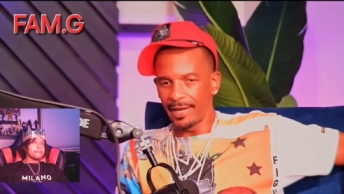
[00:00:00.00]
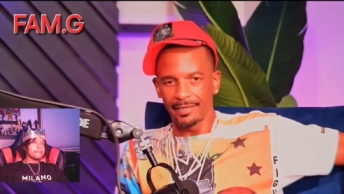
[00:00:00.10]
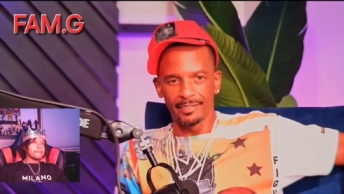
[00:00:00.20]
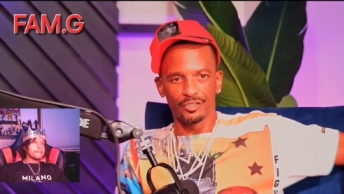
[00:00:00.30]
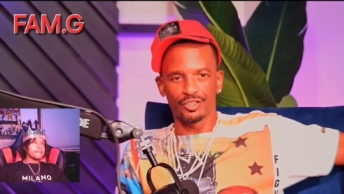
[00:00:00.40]

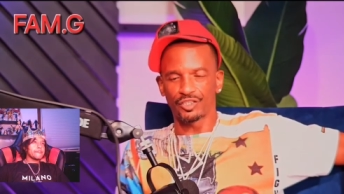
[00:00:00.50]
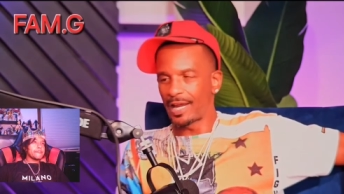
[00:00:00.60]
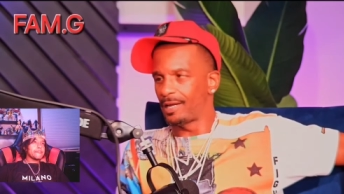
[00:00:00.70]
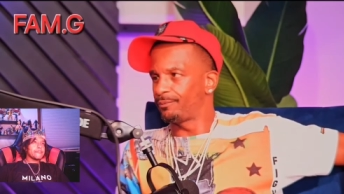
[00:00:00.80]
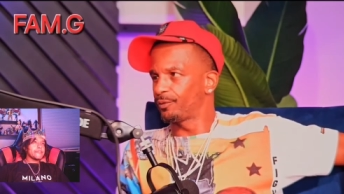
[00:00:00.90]
Begging is a
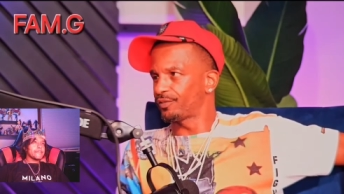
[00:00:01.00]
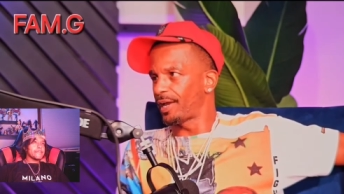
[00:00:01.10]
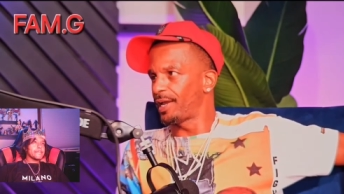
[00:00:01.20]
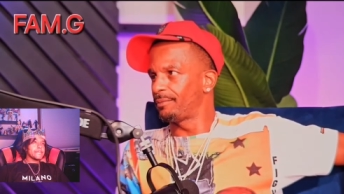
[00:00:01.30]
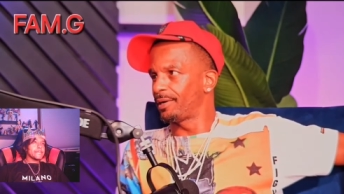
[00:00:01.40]
shameful
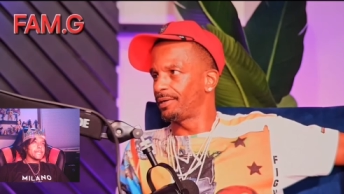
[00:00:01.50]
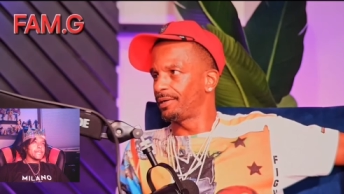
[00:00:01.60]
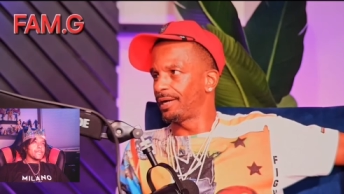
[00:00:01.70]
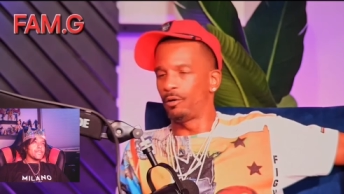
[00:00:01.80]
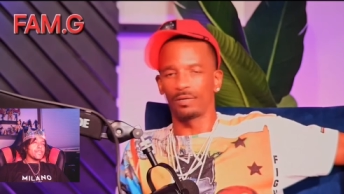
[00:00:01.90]
thing, my
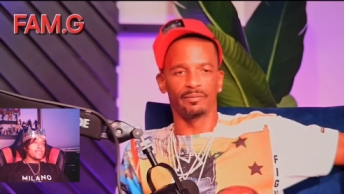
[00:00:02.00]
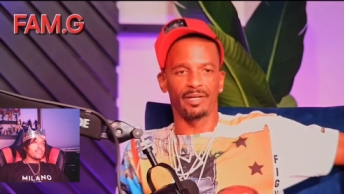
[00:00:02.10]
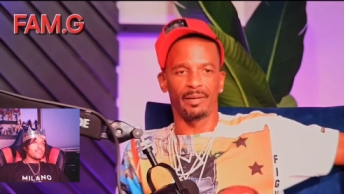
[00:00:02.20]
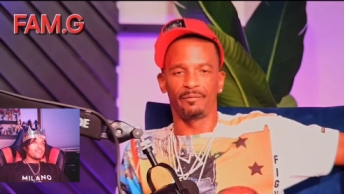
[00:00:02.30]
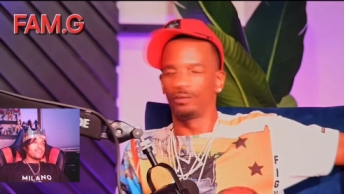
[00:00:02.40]
nigga. I don't
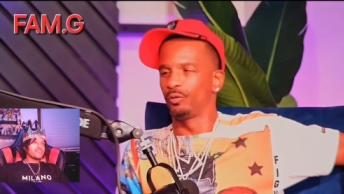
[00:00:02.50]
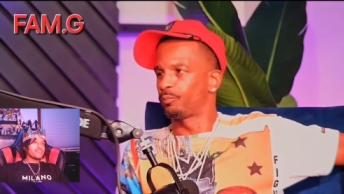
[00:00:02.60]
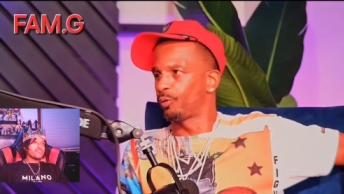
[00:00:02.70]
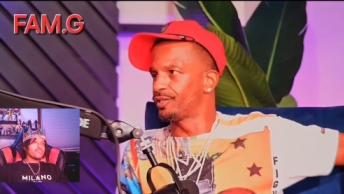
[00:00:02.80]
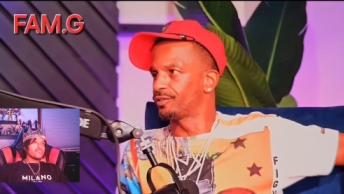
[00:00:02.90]
give a damn if you
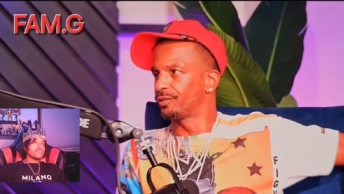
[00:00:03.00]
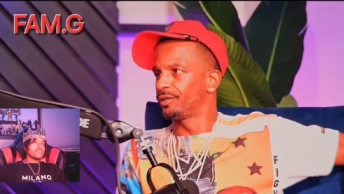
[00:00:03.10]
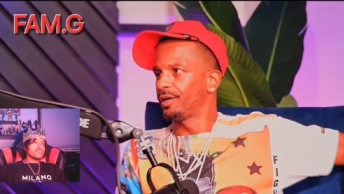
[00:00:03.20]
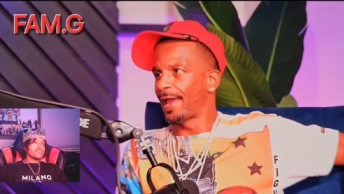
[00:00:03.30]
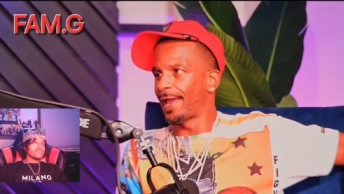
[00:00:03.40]
the
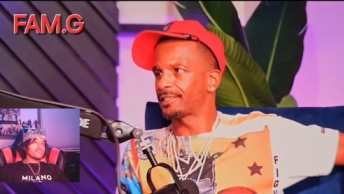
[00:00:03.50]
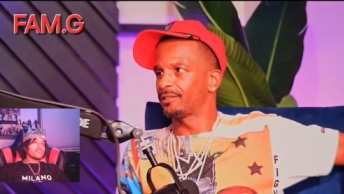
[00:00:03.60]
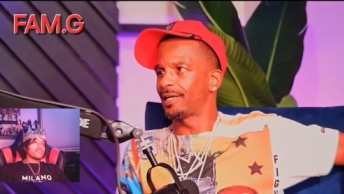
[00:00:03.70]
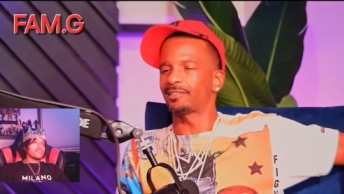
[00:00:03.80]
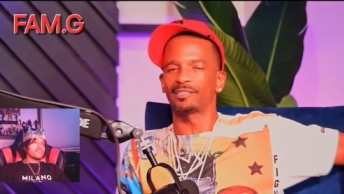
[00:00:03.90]
preacher.
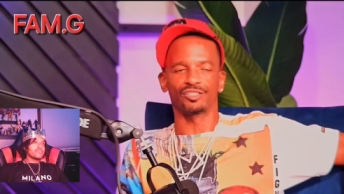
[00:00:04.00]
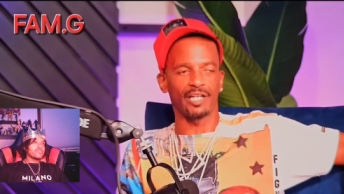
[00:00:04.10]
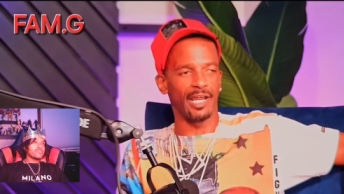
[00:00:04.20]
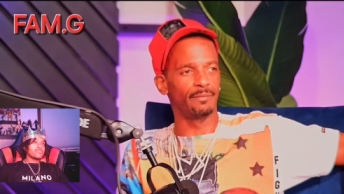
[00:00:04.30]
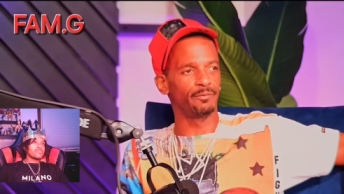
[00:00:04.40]
Asking, that's a
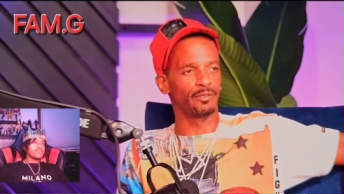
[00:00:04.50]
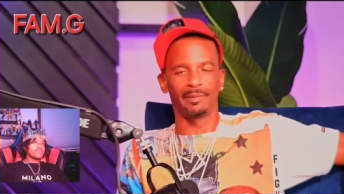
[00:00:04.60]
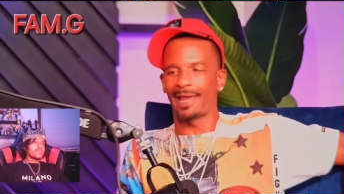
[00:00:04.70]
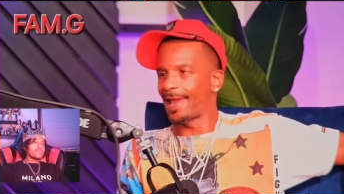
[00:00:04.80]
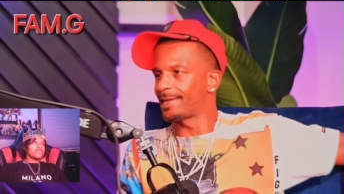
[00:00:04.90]
shameful
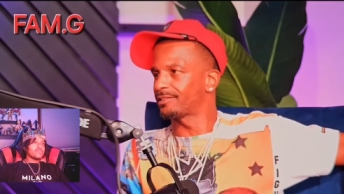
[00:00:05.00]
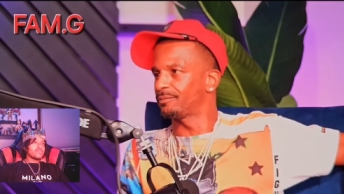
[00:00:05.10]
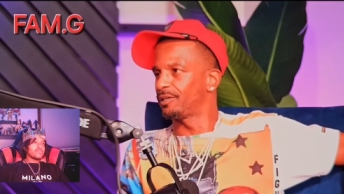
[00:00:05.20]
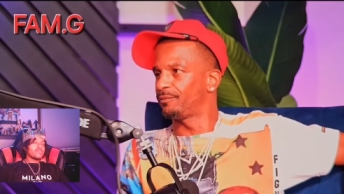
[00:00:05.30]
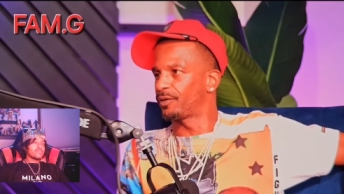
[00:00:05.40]
to be
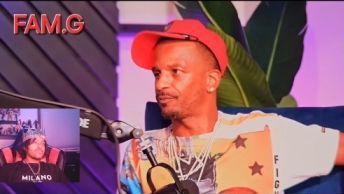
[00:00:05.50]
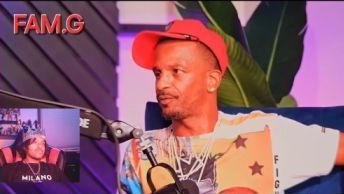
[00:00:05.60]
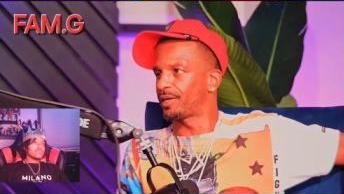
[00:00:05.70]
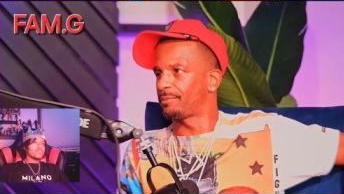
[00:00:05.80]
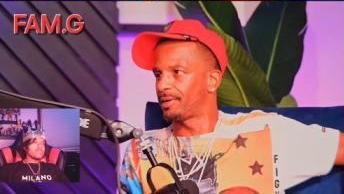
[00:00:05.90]
asking a
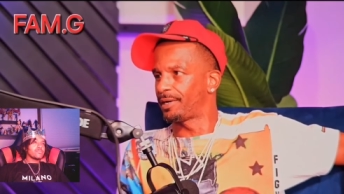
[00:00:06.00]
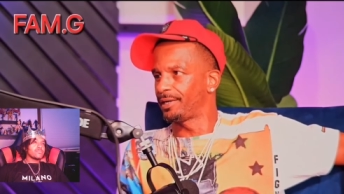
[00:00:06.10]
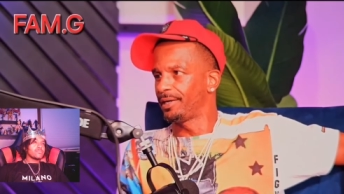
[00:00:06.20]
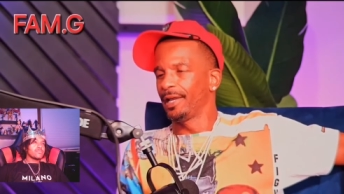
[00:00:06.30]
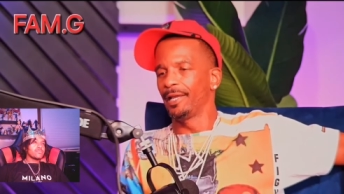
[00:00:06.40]
motherfucker for their
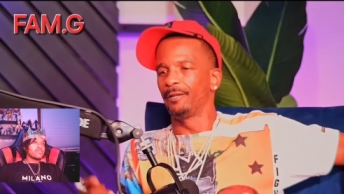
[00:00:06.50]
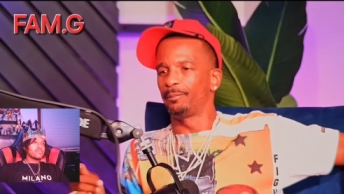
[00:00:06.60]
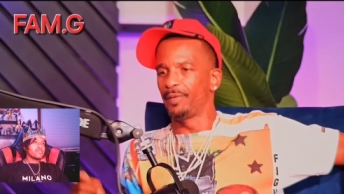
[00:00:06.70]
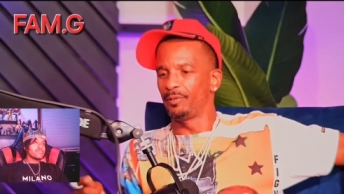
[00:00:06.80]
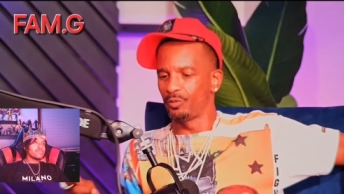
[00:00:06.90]
money. And
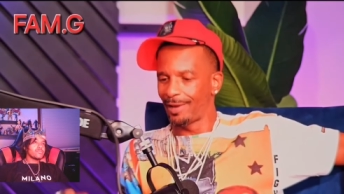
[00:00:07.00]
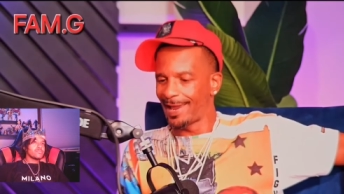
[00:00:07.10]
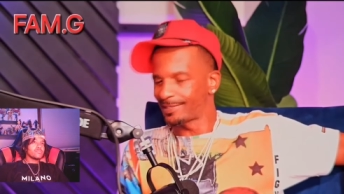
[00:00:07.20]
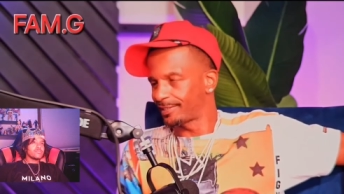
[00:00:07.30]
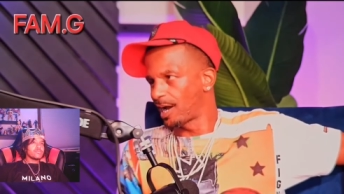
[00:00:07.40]
the people you
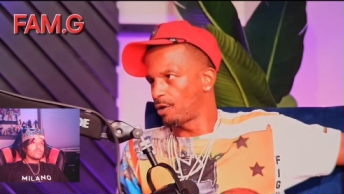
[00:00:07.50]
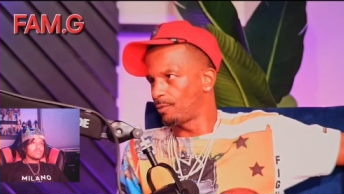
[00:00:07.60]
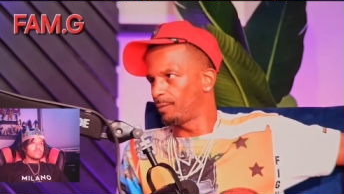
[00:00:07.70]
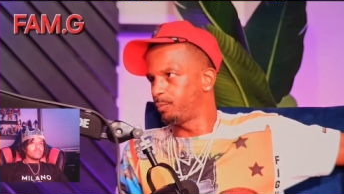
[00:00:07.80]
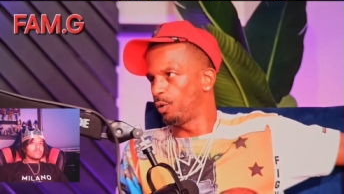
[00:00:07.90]
asking are
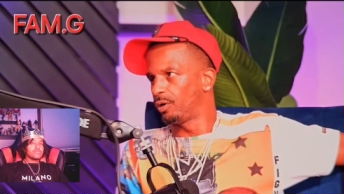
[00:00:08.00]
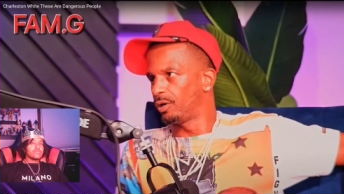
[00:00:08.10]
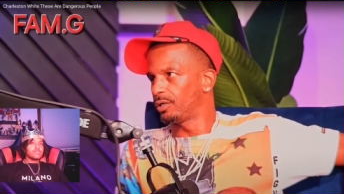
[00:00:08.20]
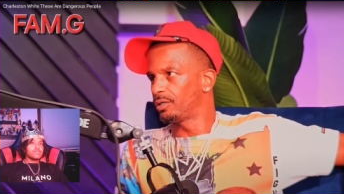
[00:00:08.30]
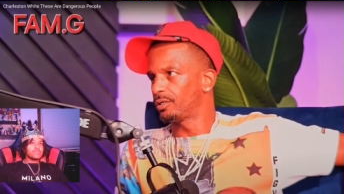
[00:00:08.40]
already
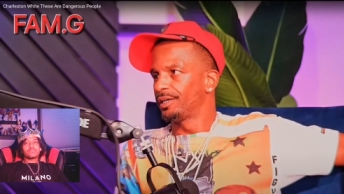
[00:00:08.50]
poor.